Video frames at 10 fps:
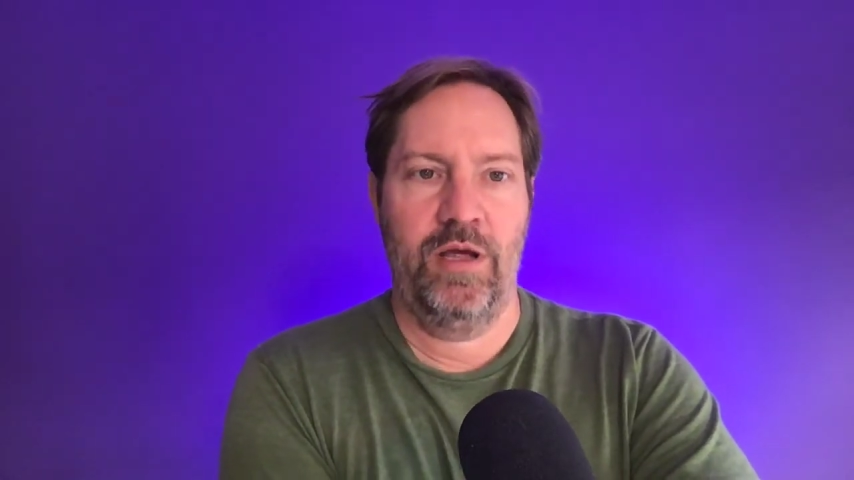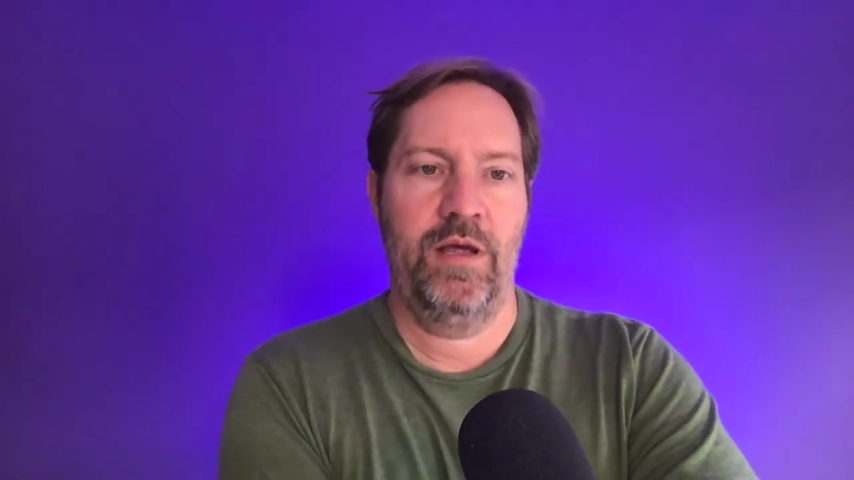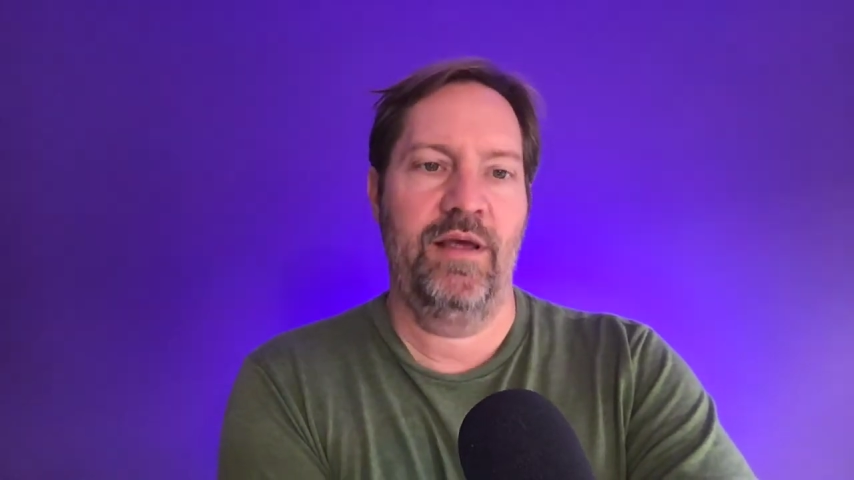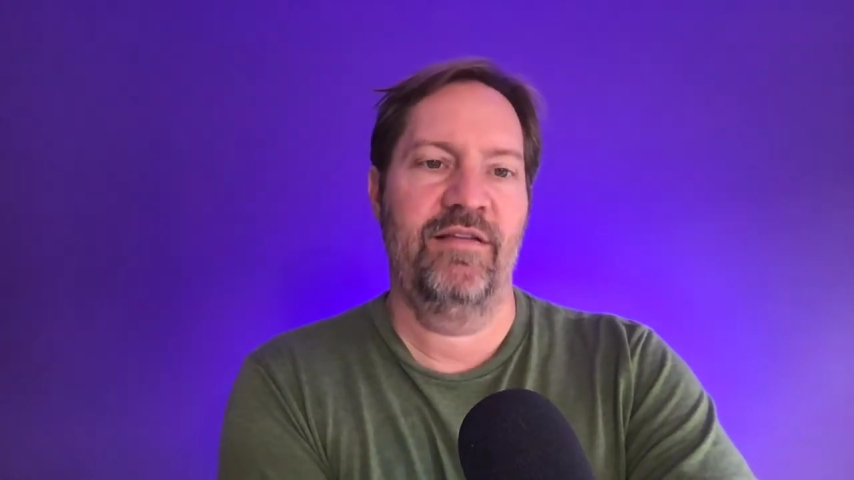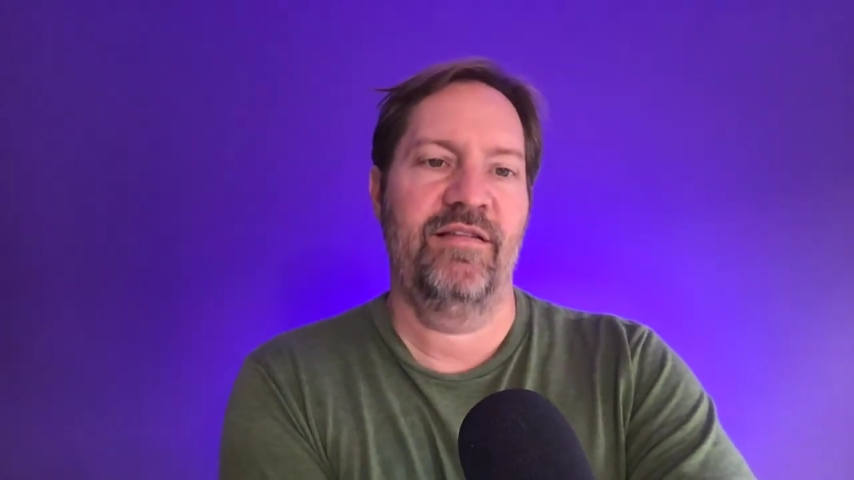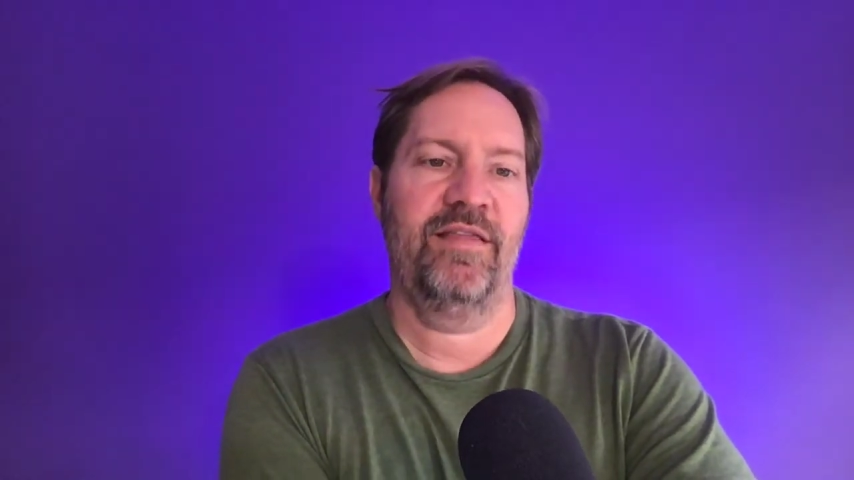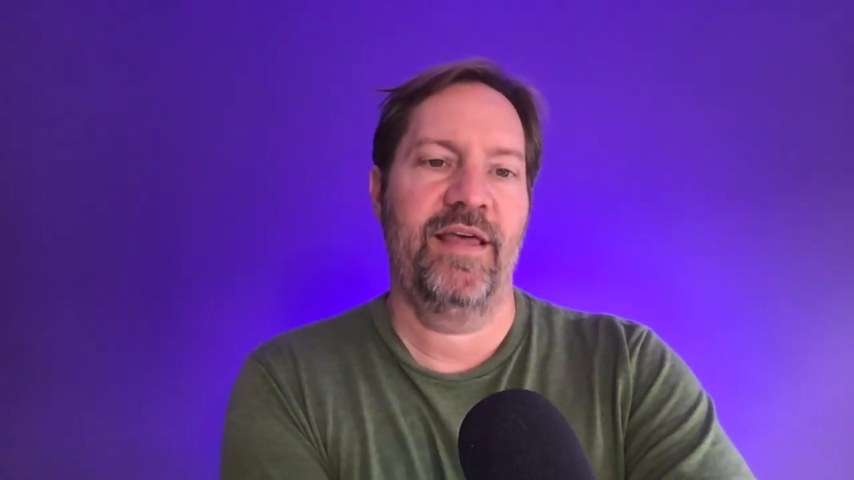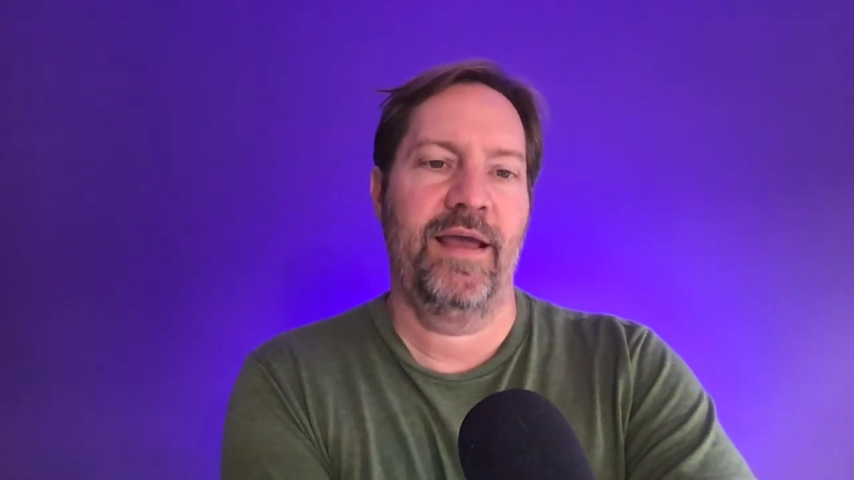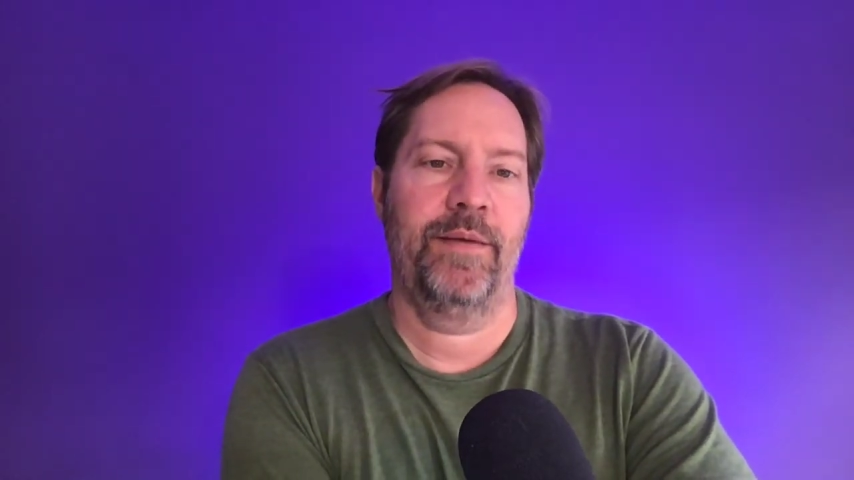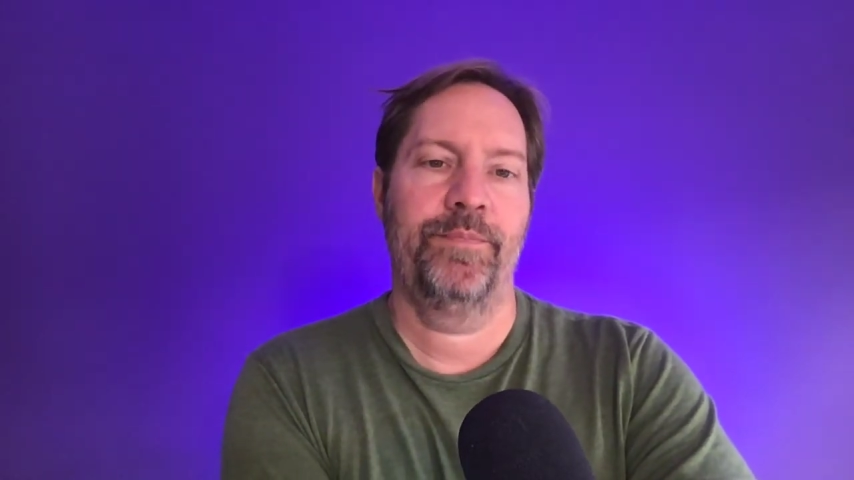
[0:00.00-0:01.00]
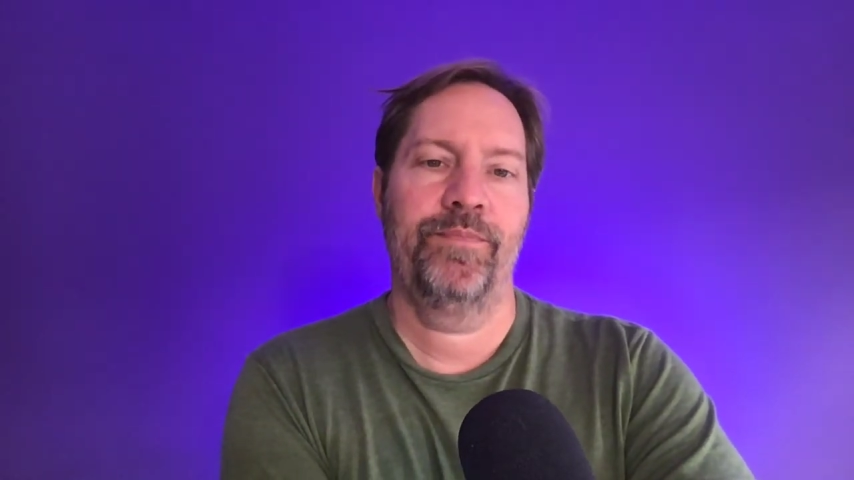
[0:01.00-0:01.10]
is a thing.